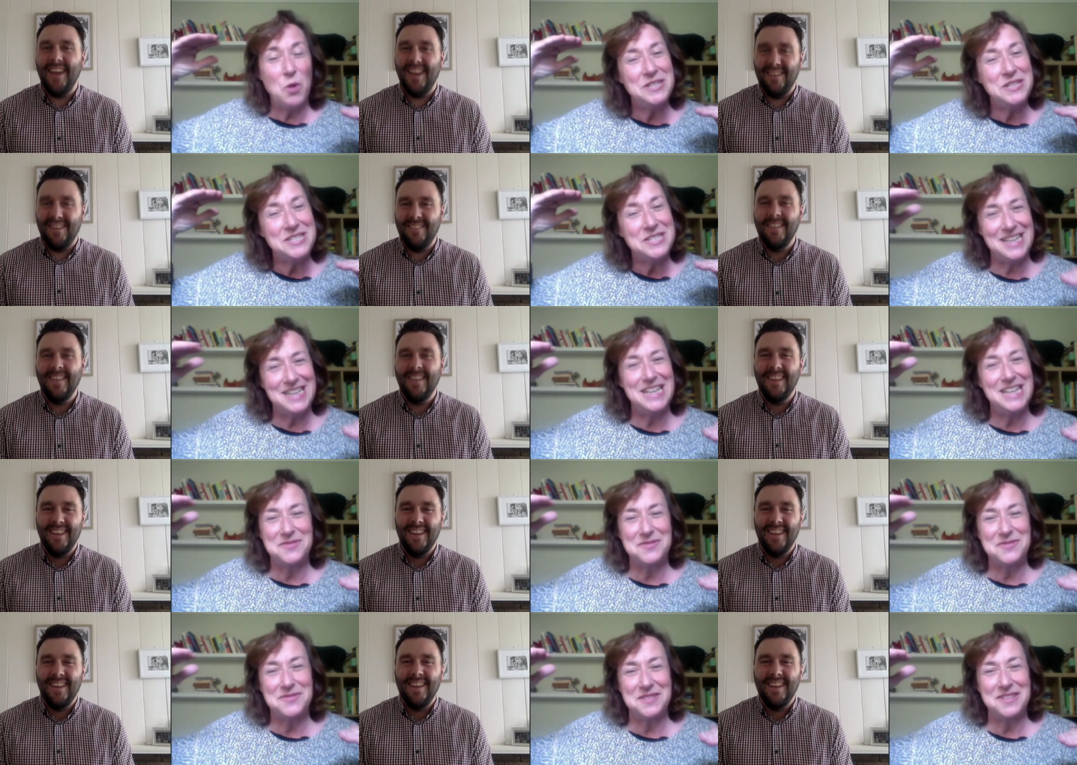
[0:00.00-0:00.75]
Speaker 1: see
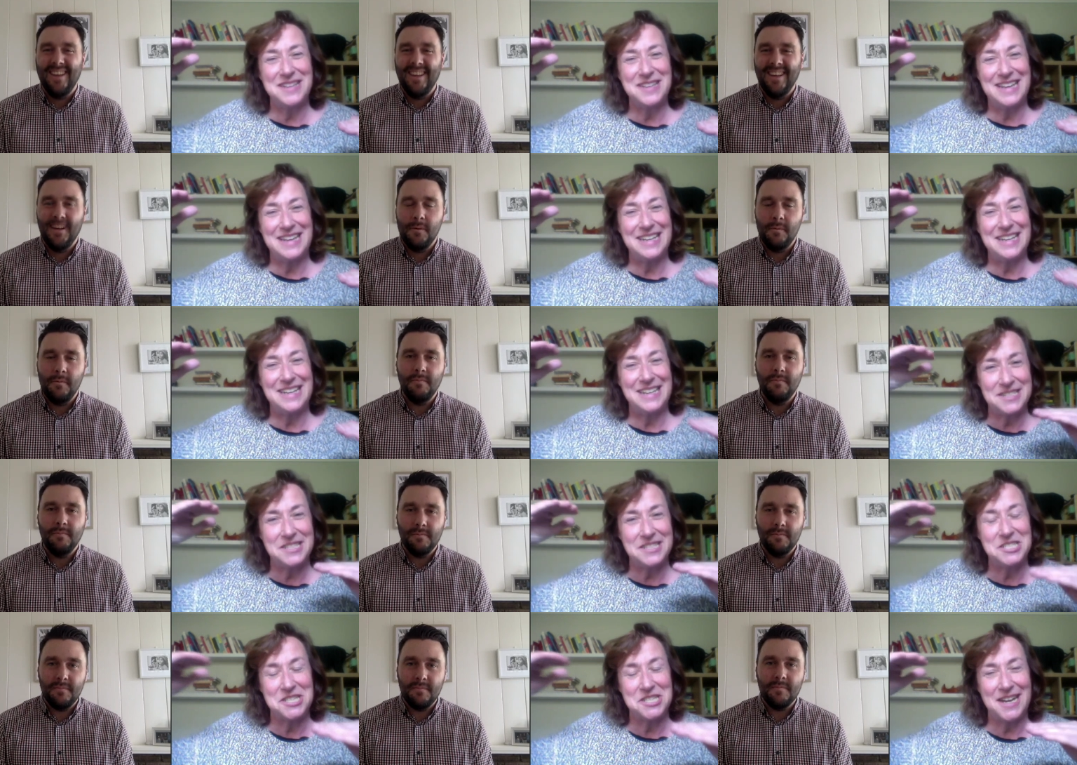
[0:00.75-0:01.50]
is the
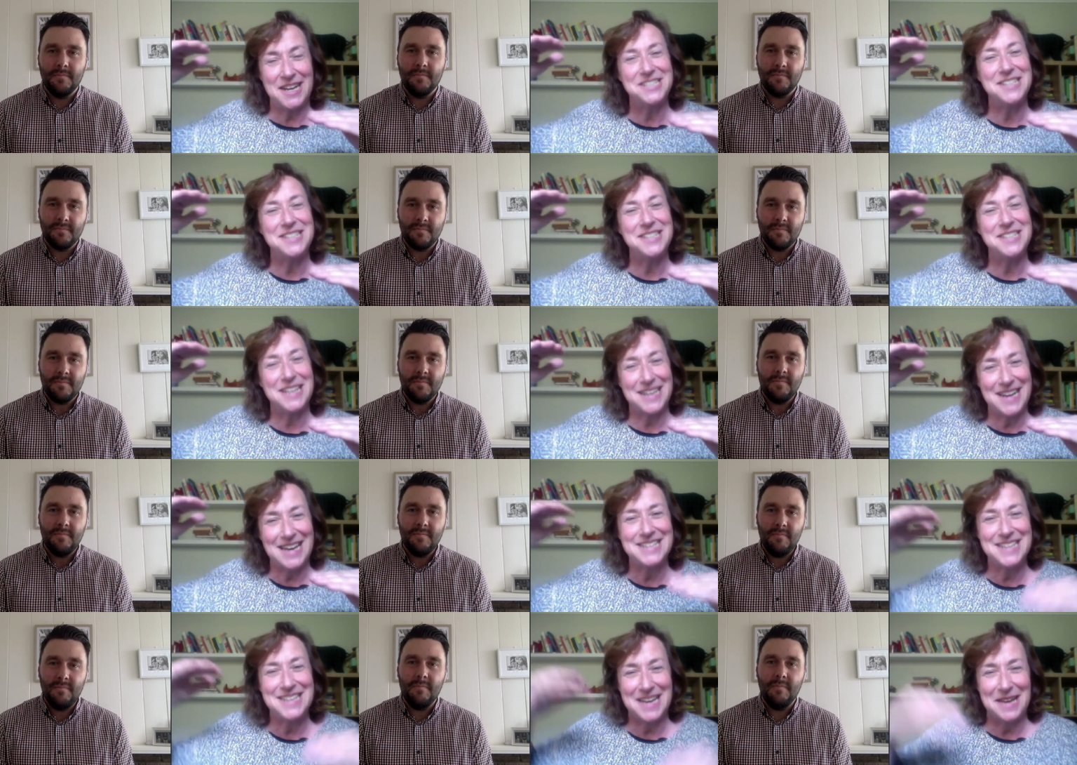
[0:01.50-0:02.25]
change that
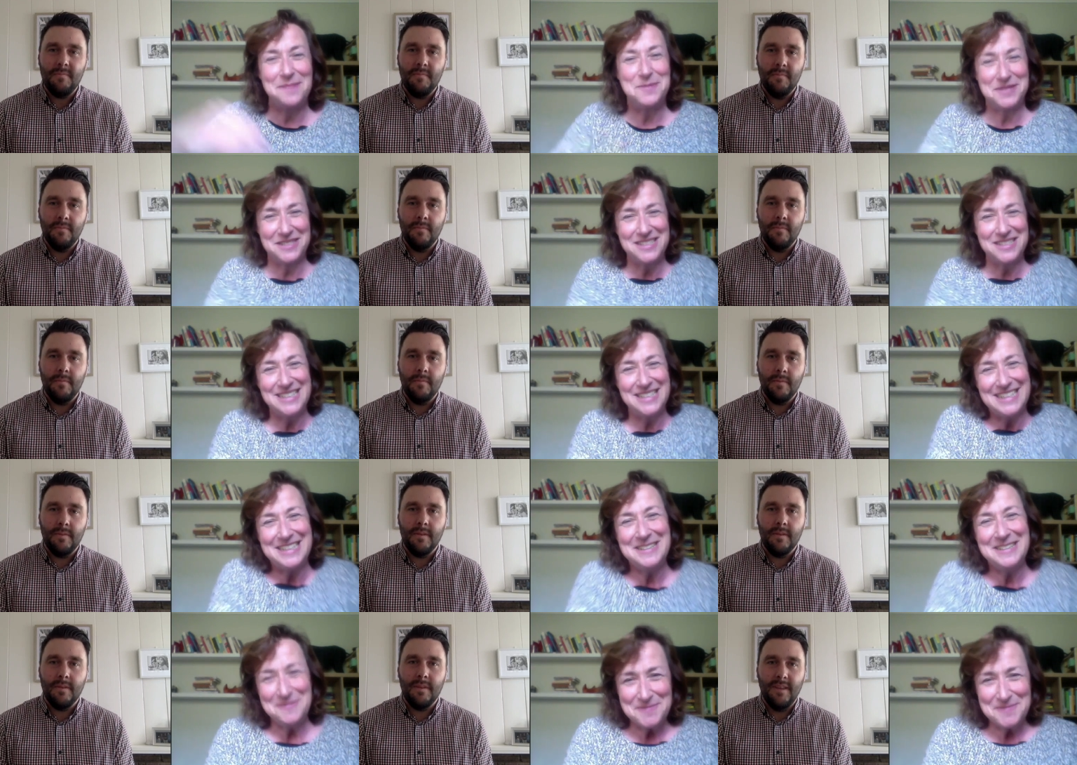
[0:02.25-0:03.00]
has happened yeah
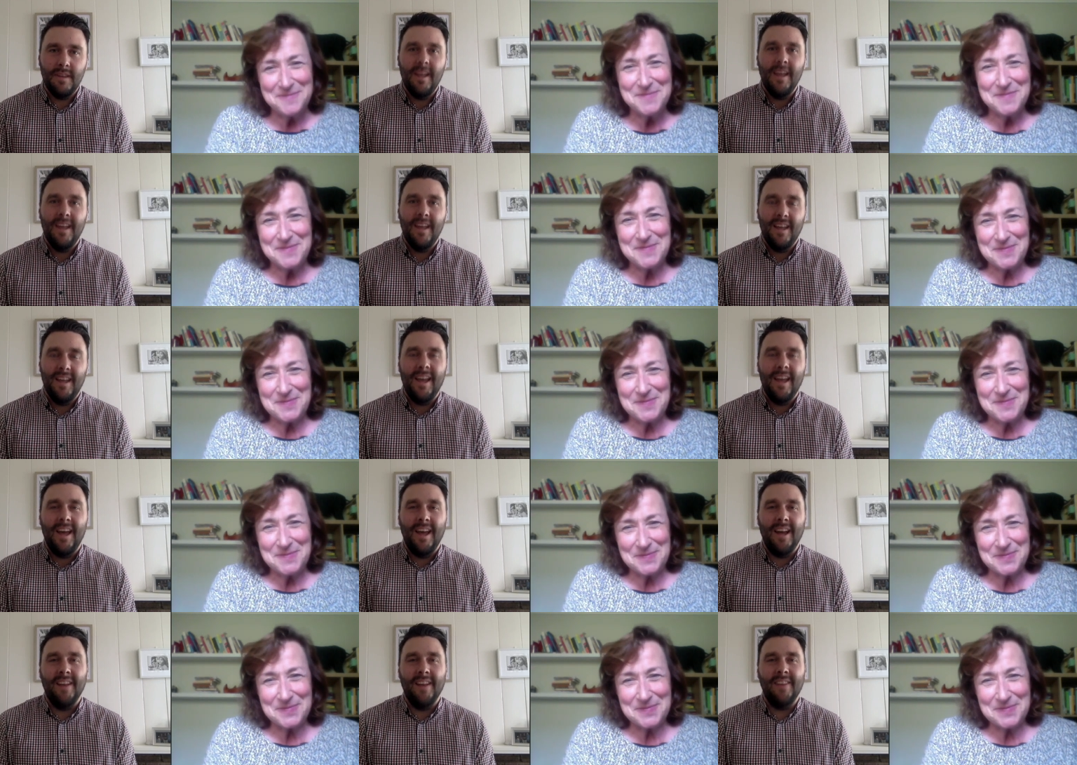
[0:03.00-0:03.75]

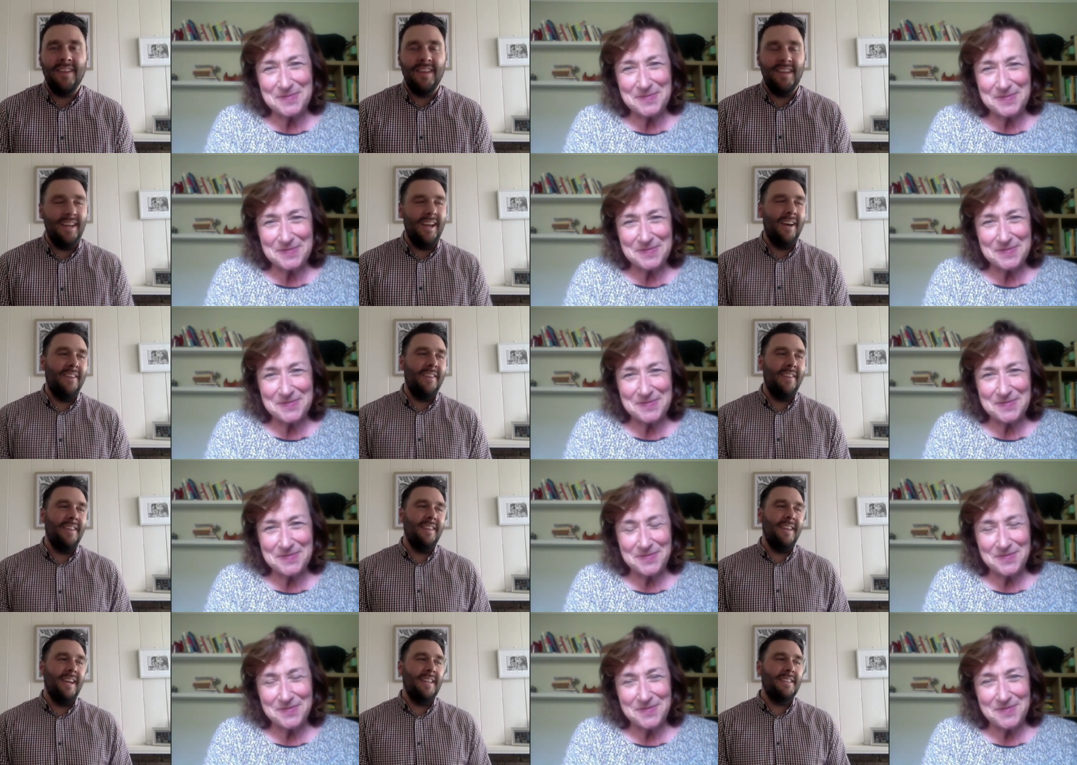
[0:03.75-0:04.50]
Speaker 2: and I think you know,
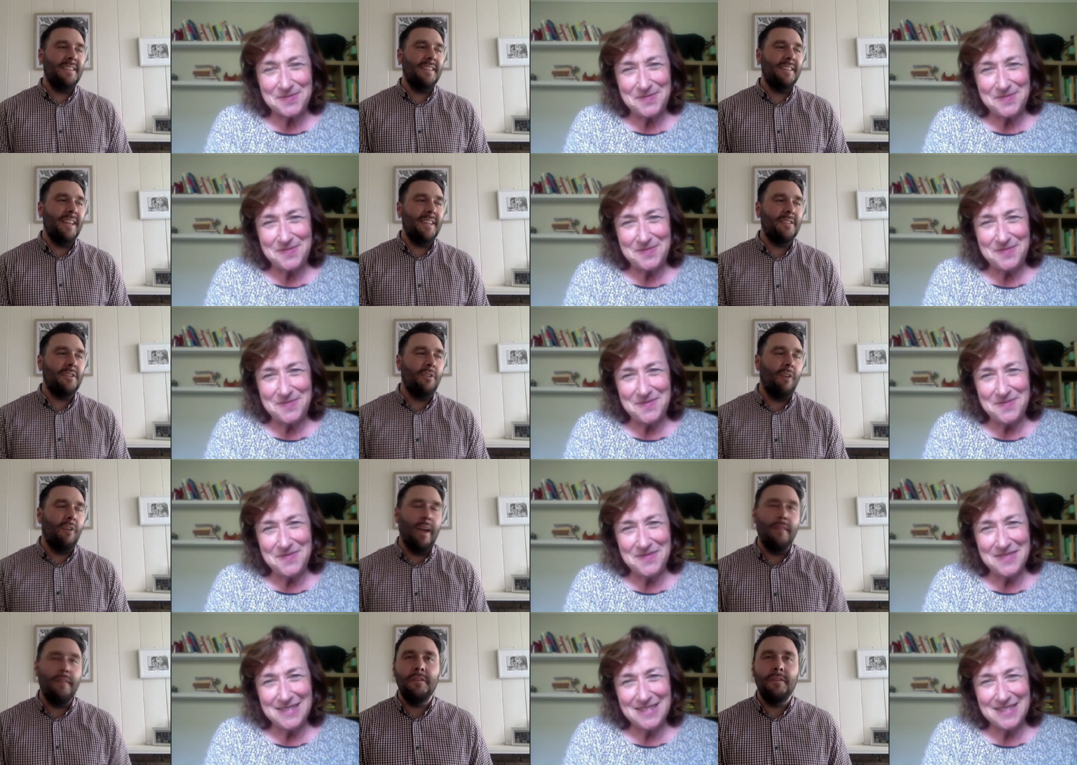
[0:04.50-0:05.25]
I think that's that's
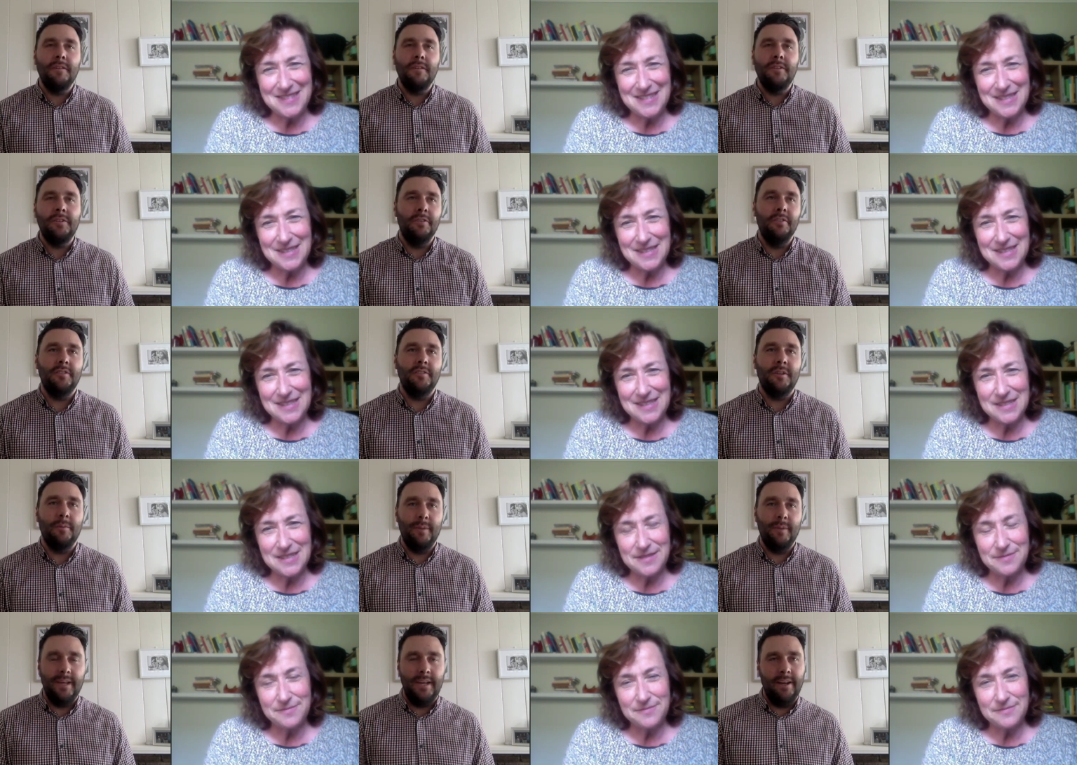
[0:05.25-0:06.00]
great for
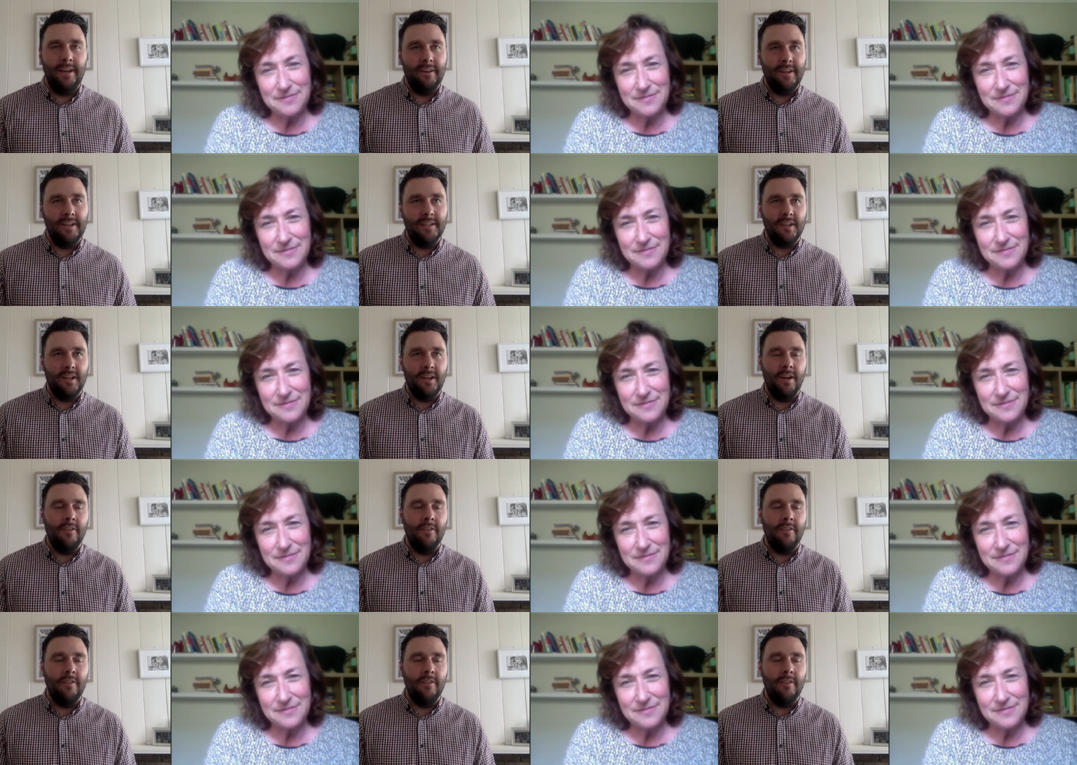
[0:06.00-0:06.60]
students to be hearing because I